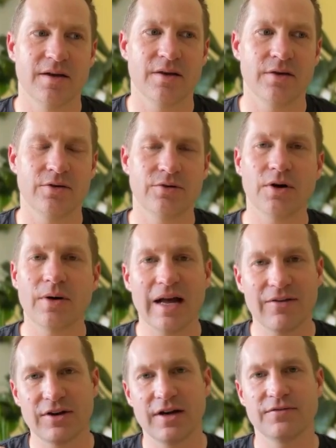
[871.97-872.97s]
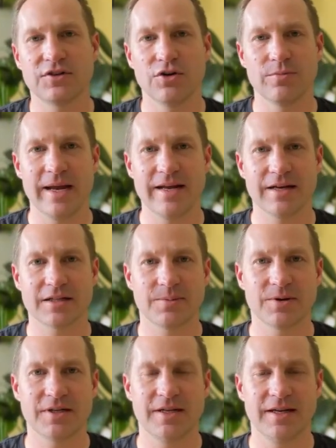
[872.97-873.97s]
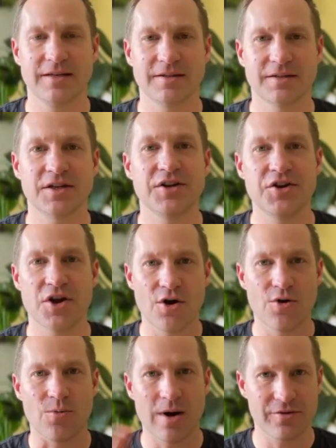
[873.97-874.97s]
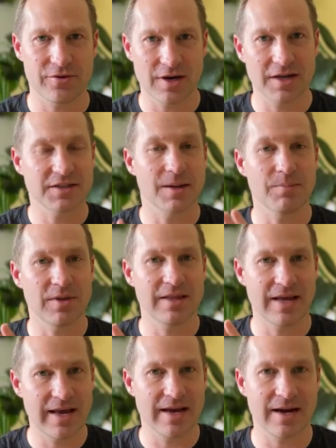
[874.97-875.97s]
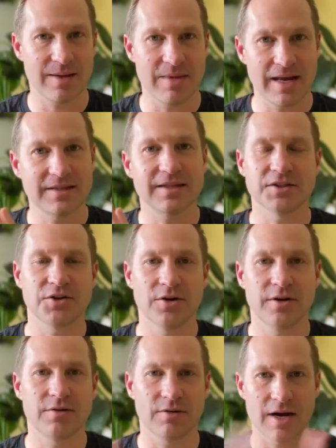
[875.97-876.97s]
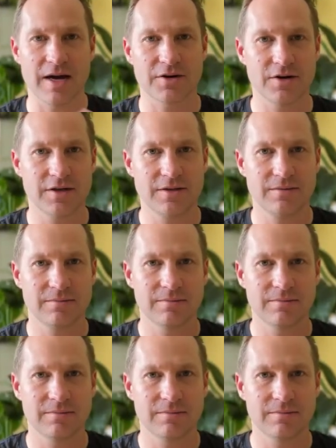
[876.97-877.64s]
you don't have enough domain expertise to know whether or not something that AI makes is good or not good.